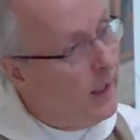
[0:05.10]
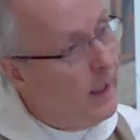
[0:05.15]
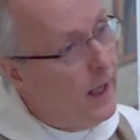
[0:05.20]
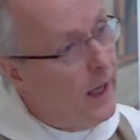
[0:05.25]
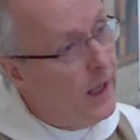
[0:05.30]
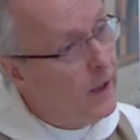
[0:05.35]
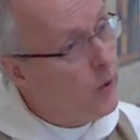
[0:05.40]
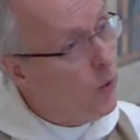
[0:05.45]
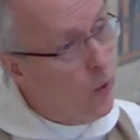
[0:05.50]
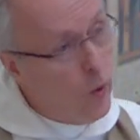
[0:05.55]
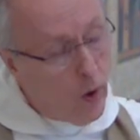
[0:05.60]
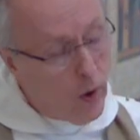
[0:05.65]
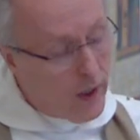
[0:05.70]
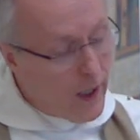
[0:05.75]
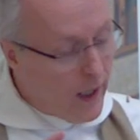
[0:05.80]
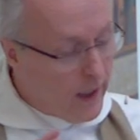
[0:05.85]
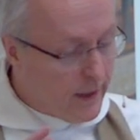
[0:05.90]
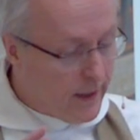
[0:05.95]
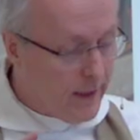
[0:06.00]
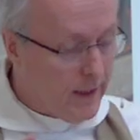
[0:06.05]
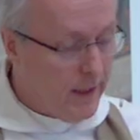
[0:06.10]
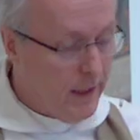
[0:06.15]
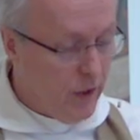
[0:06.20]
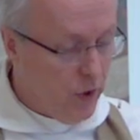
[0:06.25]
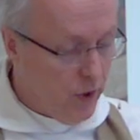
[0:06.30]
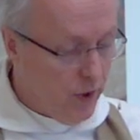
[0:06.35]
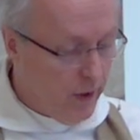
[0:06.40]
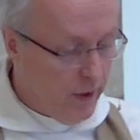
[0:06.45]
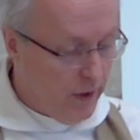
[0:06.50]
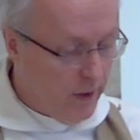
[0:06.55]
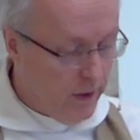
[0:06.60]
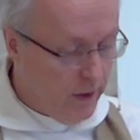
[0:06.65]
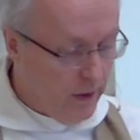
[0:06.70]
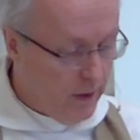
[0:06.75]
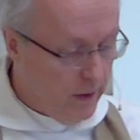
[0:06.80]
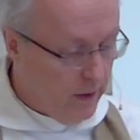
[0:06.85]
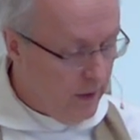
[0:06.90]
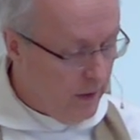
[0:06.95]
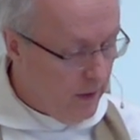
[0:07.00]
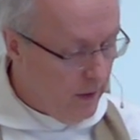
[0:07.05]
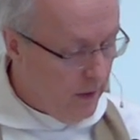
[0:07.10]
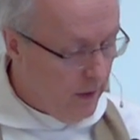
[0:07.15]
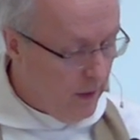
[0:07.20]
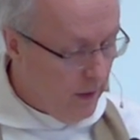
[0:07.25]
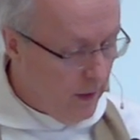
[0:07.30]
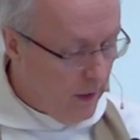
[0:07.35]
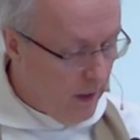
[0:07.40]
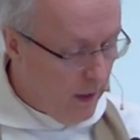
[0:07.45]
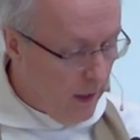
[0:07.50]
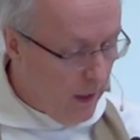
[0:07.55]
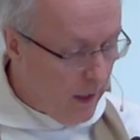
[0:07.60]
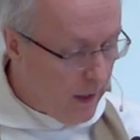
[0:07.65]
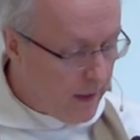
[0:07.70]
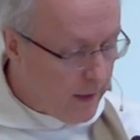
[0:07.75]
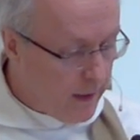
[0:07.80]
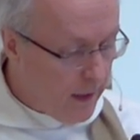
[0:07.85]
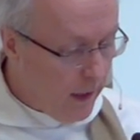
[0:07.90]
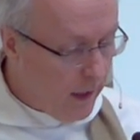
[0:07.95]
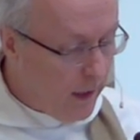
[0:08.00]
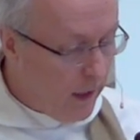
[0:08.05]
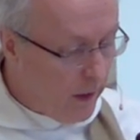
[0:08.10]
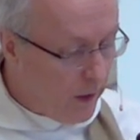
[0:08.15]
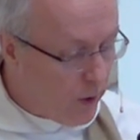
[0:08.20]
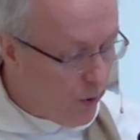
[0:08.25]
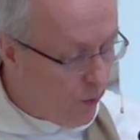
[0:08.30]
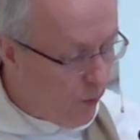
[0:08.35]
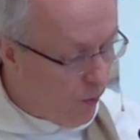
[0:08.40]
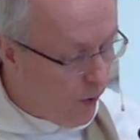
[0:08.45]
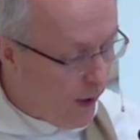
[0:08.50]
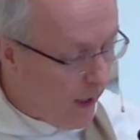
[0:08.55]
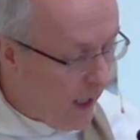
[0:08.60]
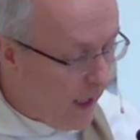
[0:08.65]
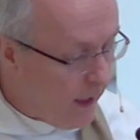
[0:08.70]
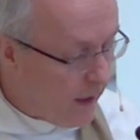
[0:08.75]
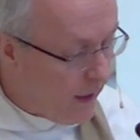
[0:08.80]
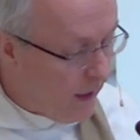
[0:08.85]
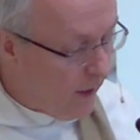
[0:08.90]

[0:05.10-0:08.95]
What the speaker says: And all our decisions are seeking to create an